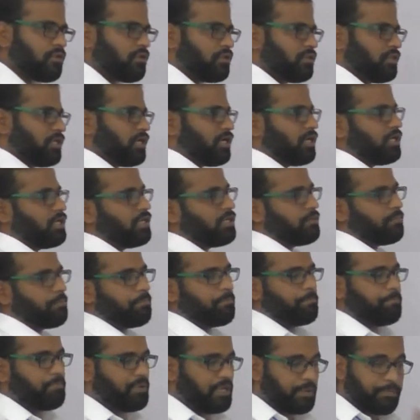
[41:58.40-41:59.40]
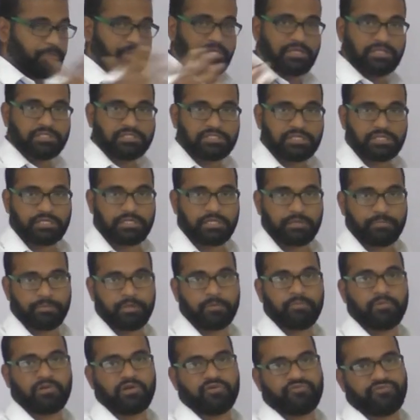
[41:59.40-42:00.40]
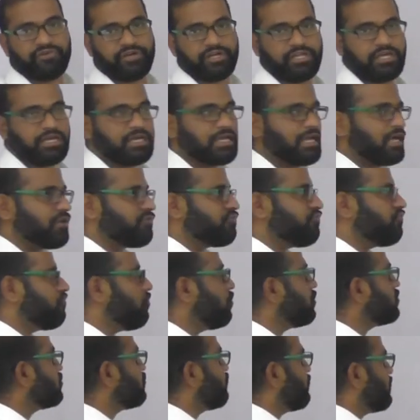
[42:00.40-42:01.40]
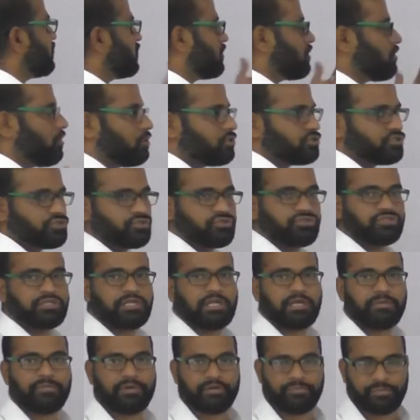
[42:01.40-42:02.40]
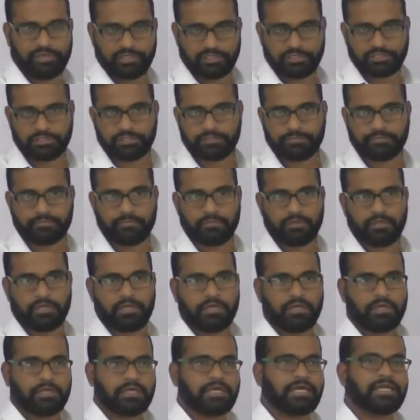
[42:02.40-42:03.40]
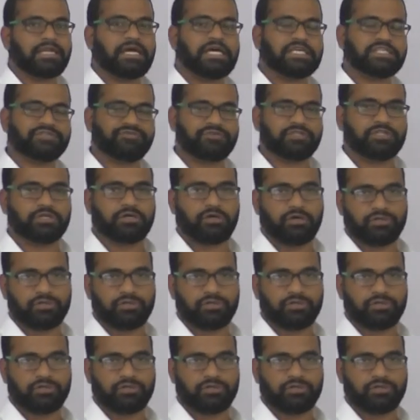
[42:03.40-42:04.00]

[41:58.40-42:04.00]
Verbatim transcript: the people in general, people of India can force for the constitutional amendments, can ask for the